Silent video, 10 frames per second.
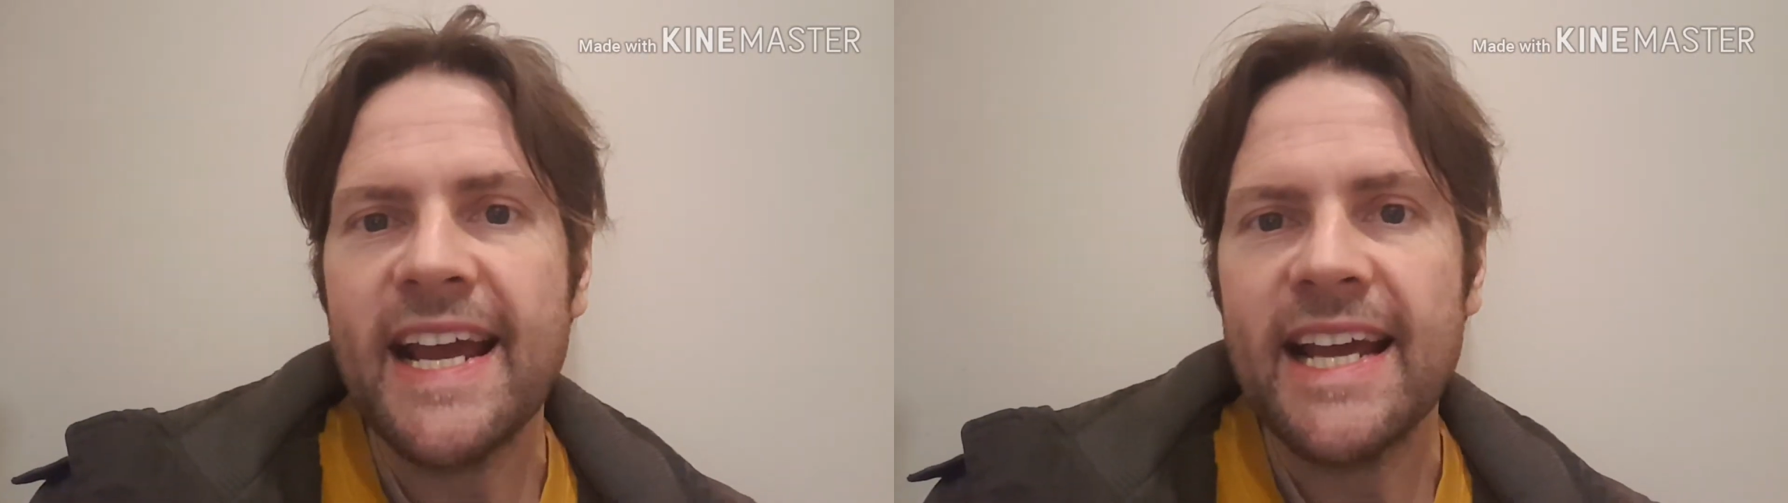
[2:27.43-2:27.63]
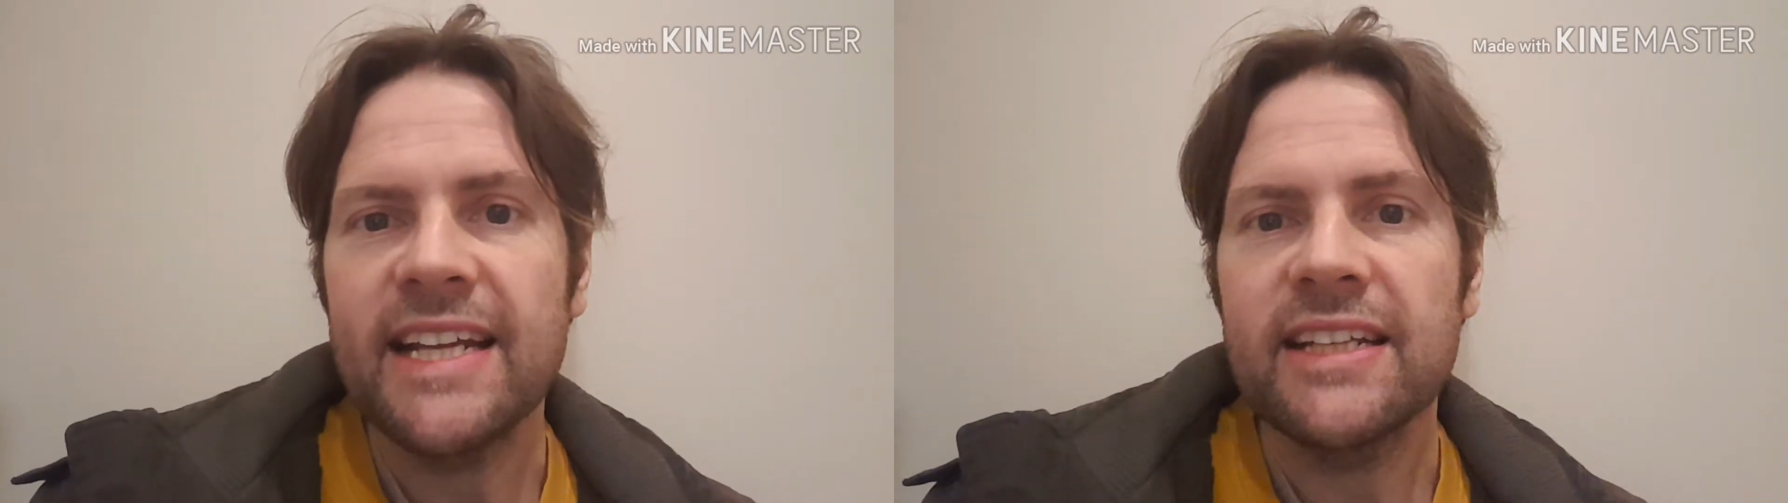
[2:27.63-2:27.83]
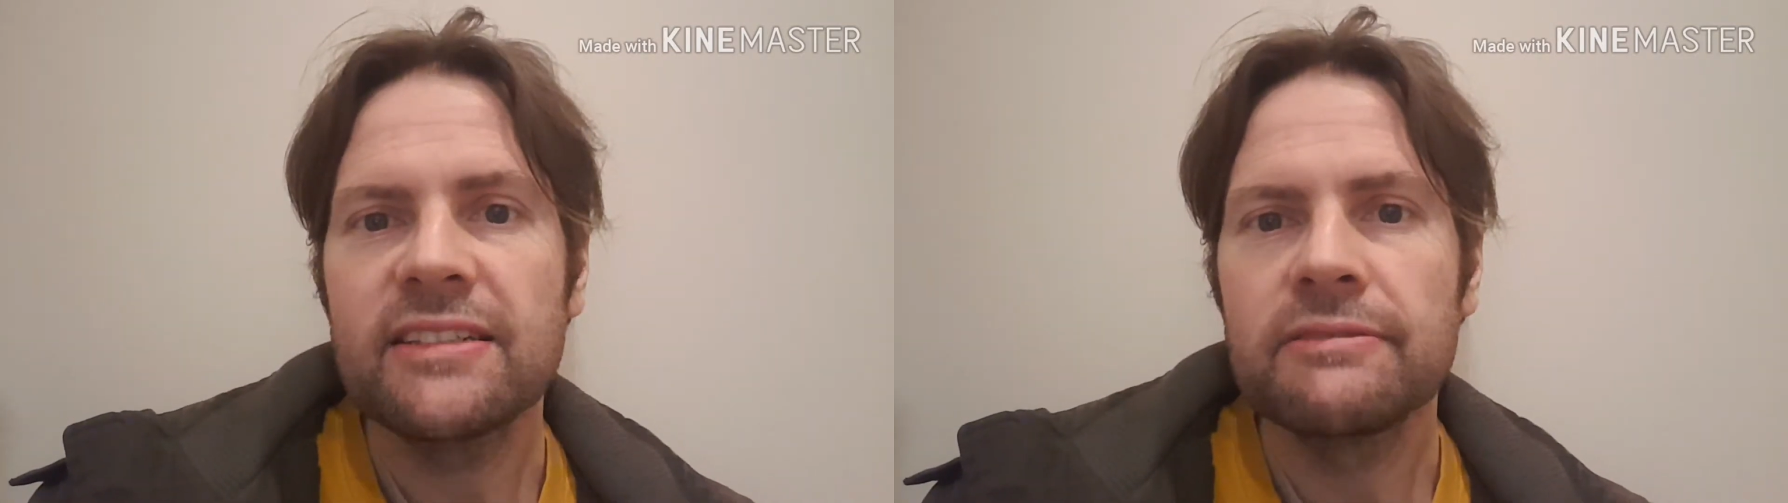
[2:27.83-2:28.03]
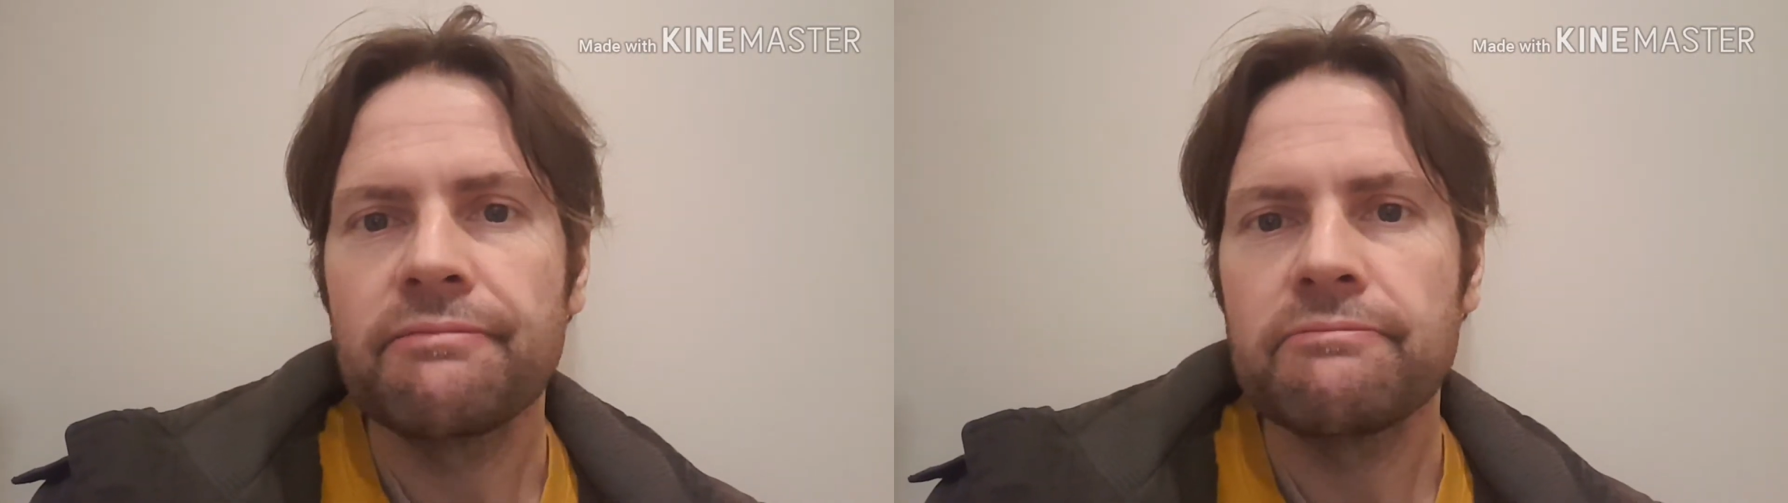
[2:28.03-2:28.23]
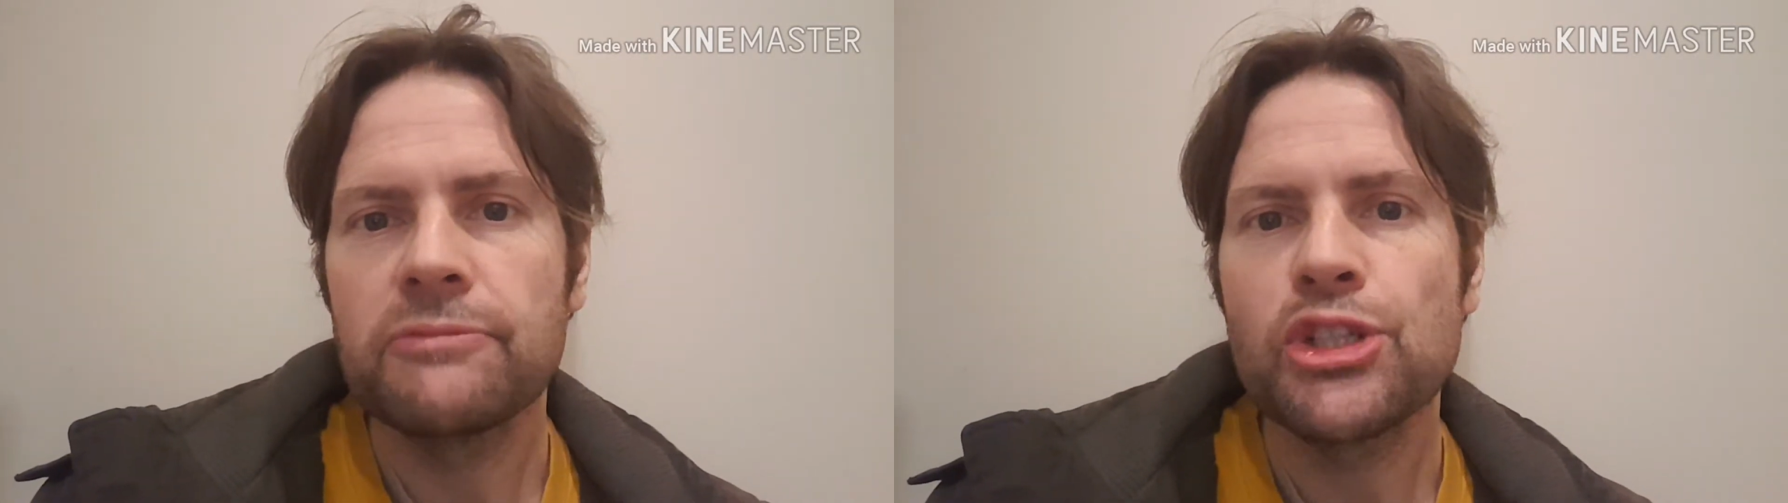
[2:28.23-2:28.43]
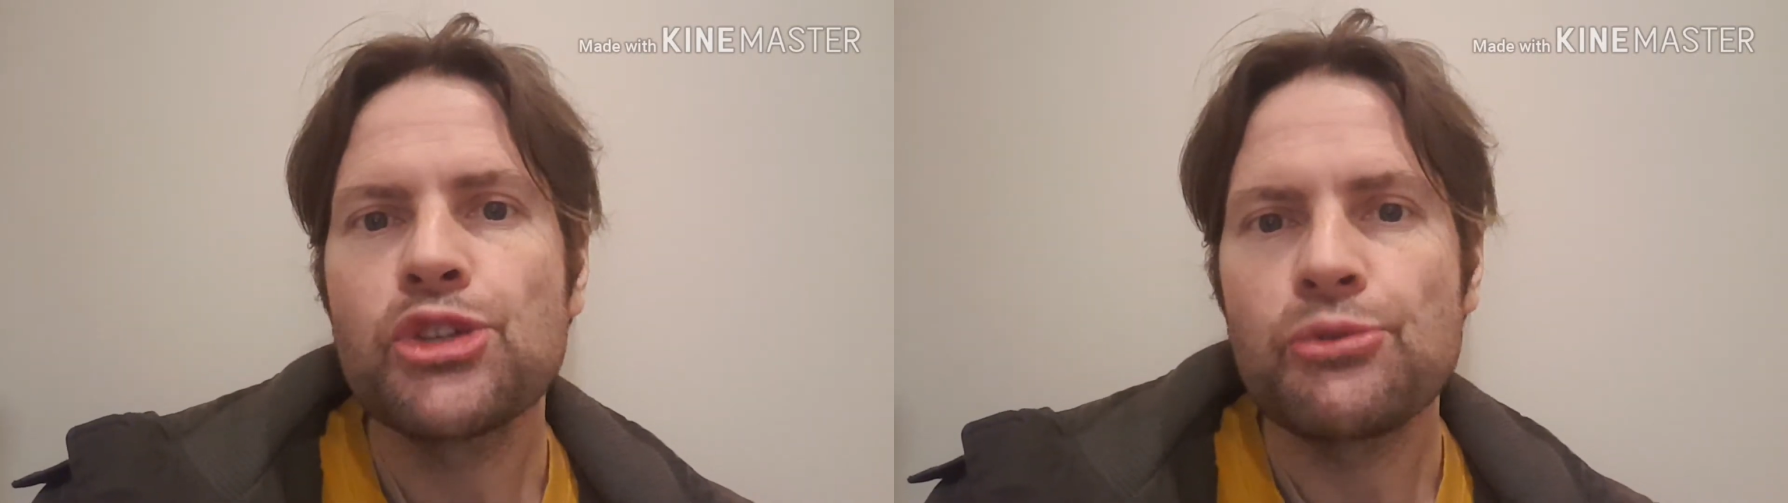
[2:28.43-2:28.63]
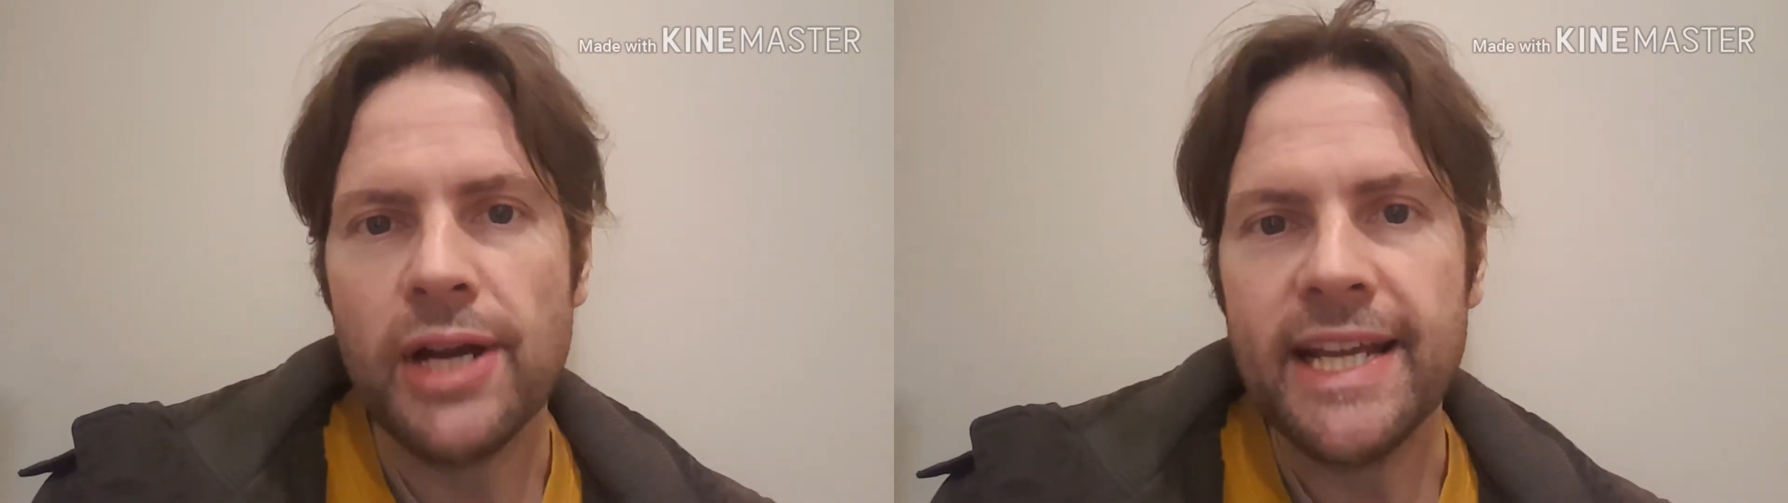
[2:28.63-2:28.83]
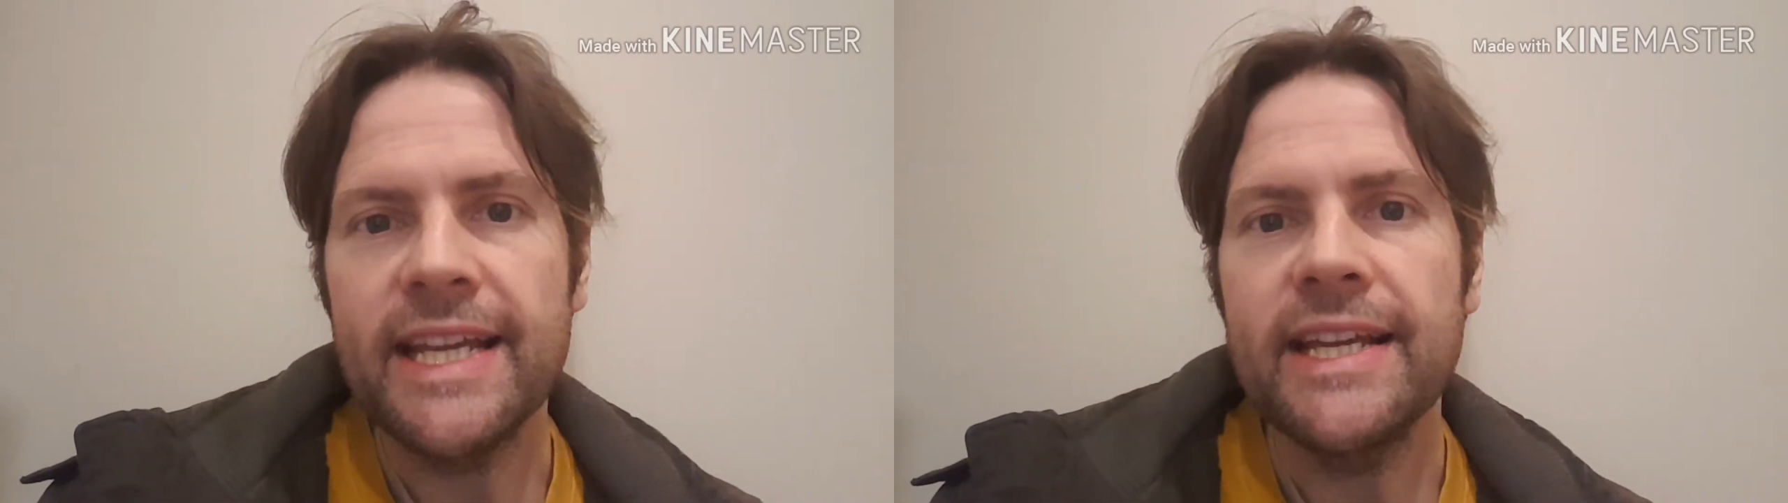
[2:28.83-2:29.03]
addict,
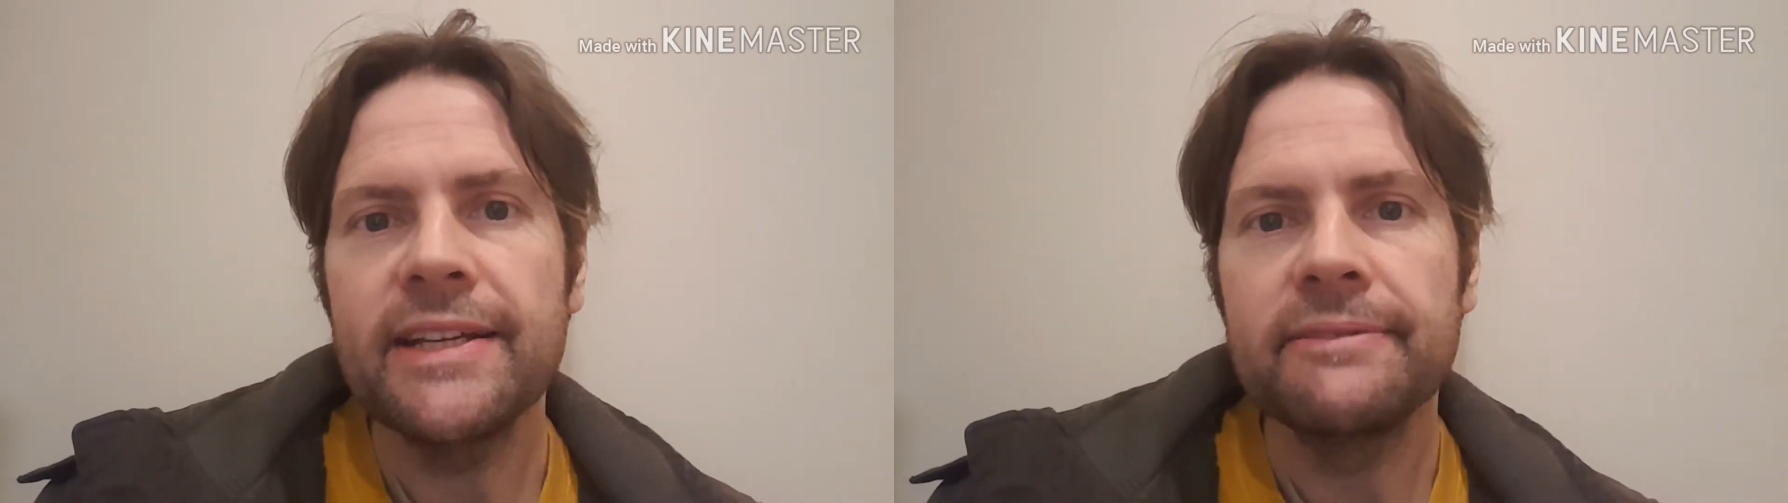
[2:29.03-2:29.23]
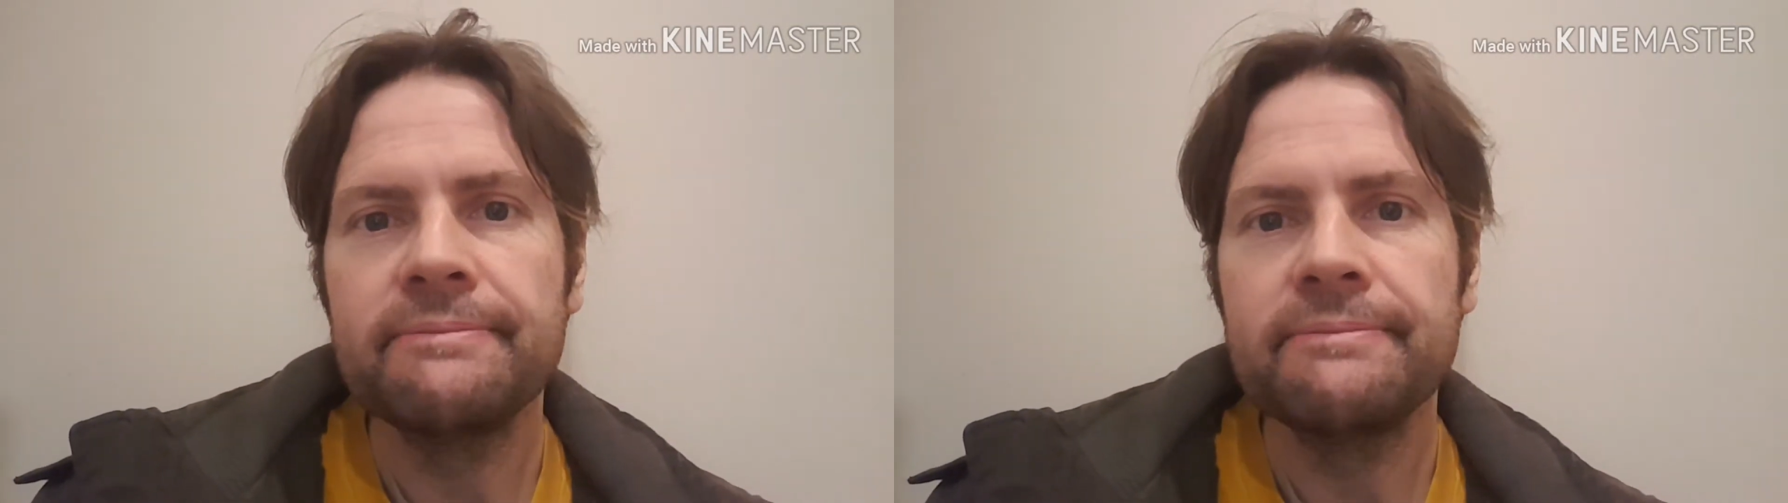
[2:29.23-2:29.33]
druggie.